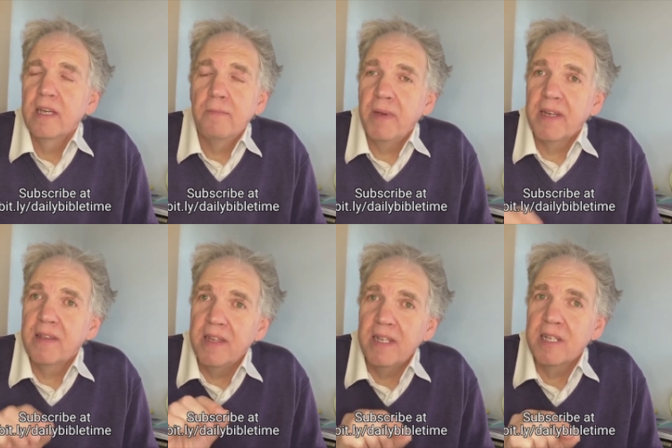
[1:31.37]
But
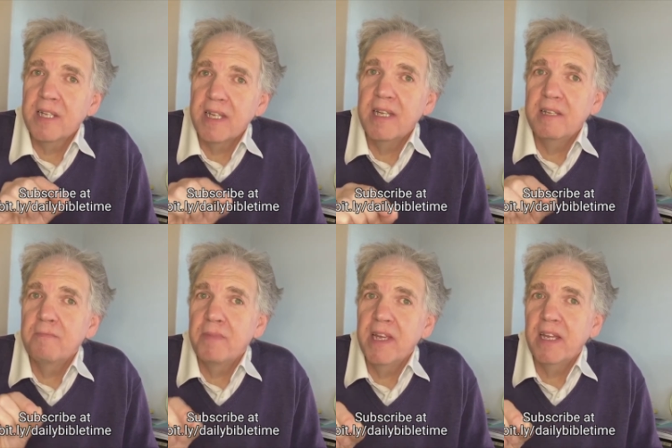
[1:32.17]
this is
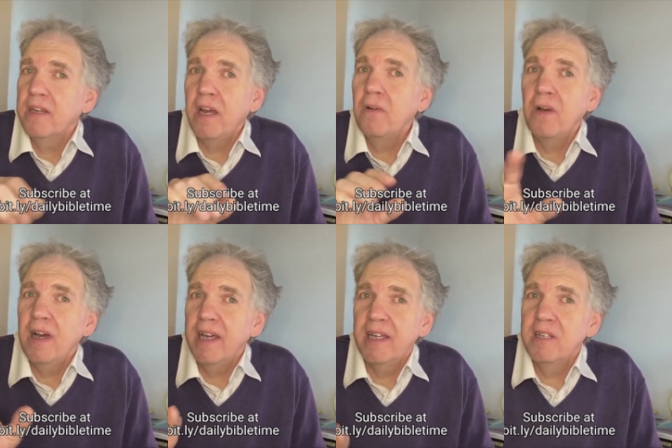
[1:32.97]
bigger. No
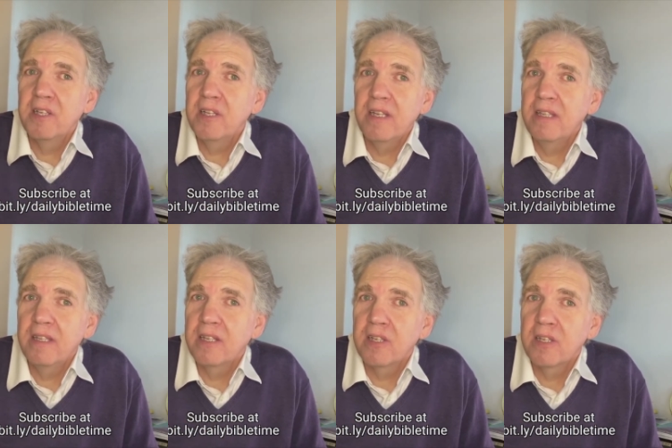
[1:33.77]
eye has seen
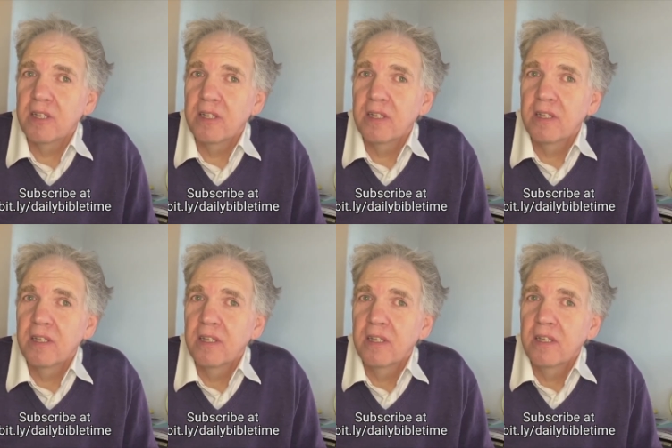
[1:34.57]
this.
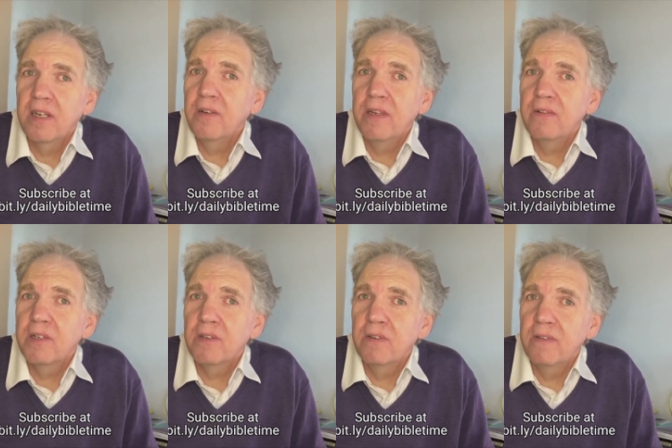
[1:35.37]
No ear
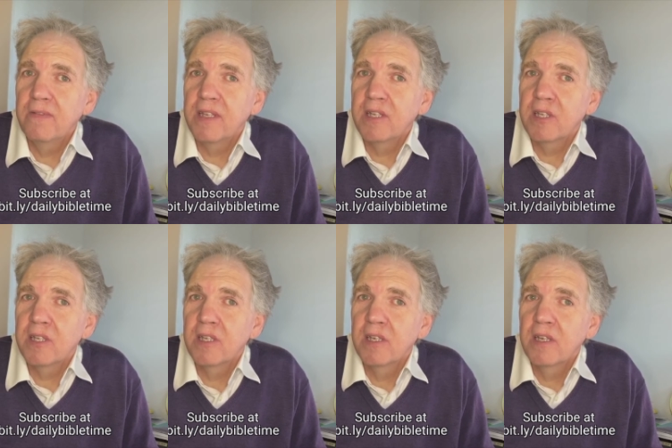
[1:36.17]
has heard of
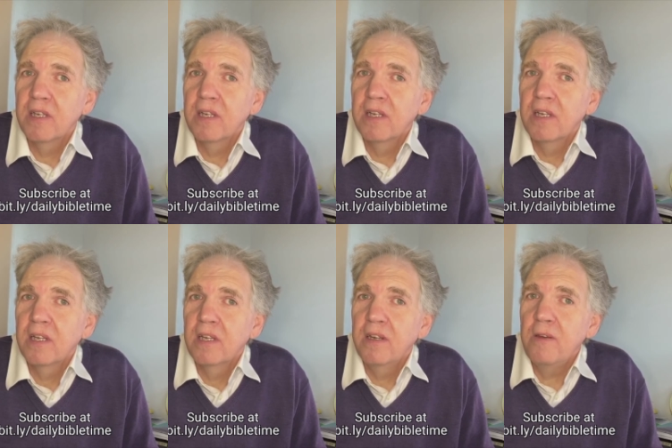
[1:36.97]
this.
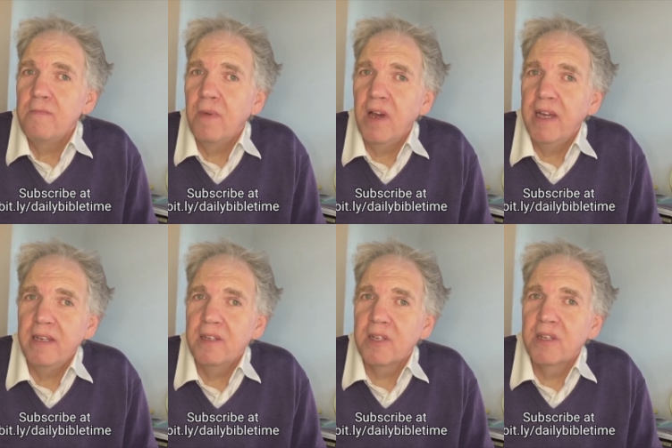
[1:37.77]
No
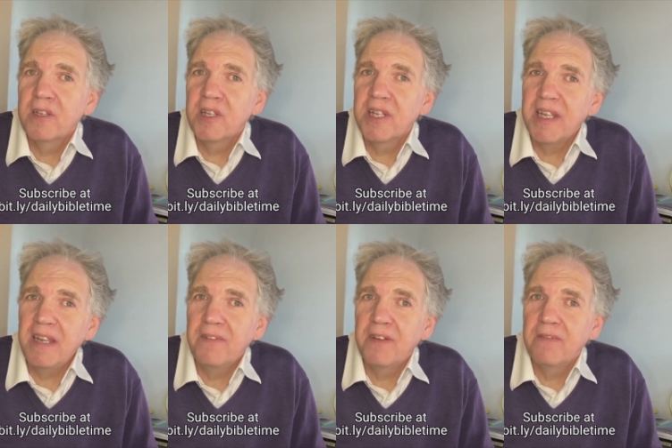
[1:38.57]
mind has
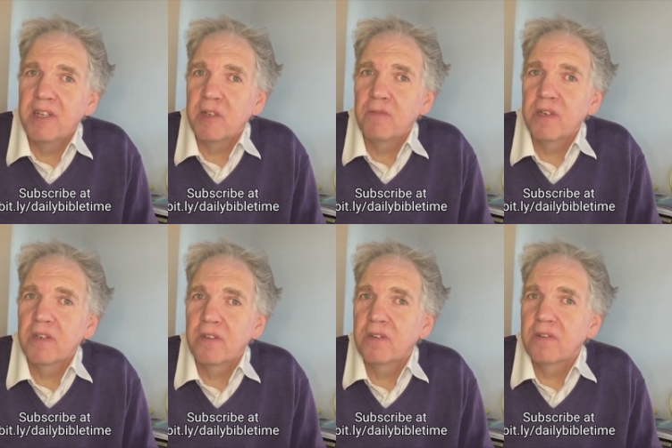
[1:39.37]
conceived of this, what
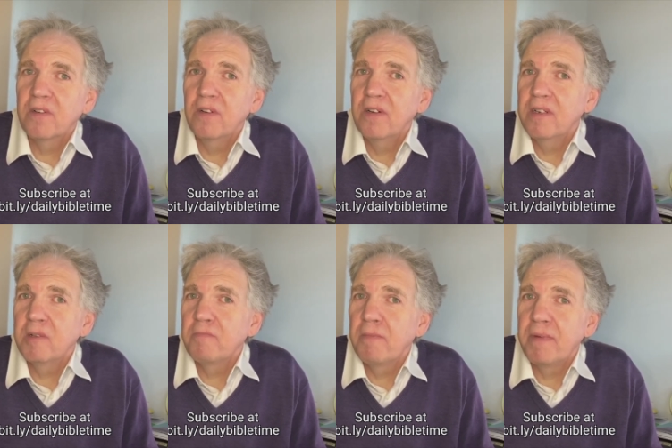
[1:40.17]
God
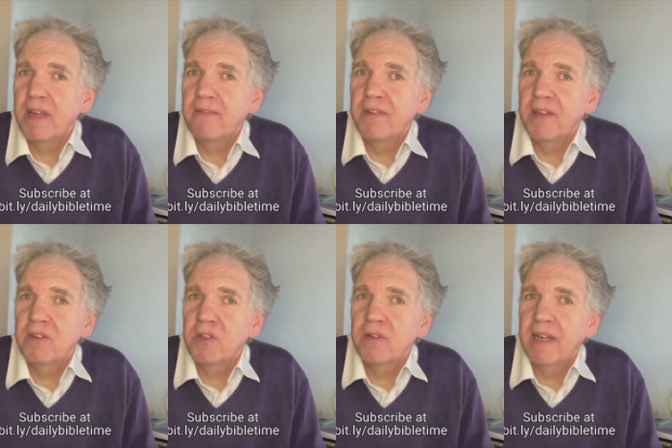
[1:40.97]
has prepared for
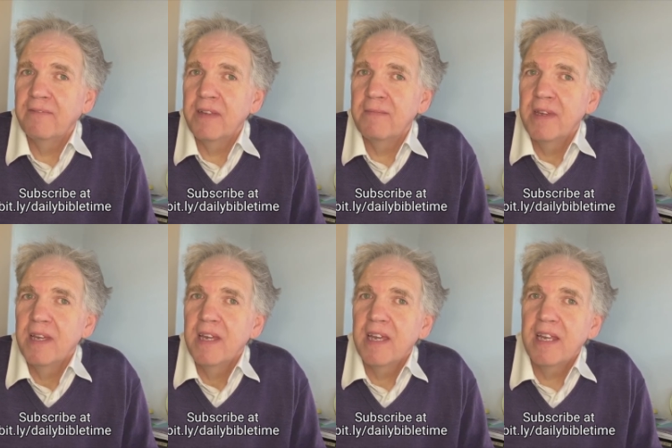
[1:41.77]
those who love him.
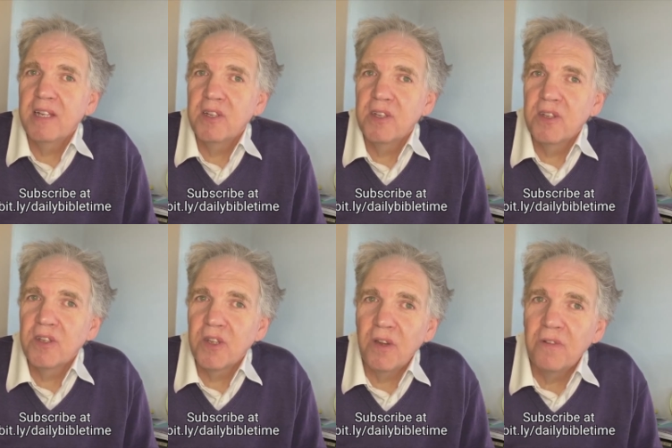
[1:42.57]
It is
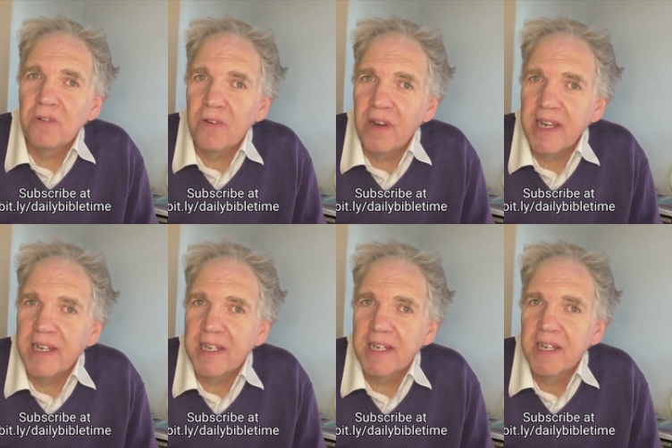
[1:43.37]
so great.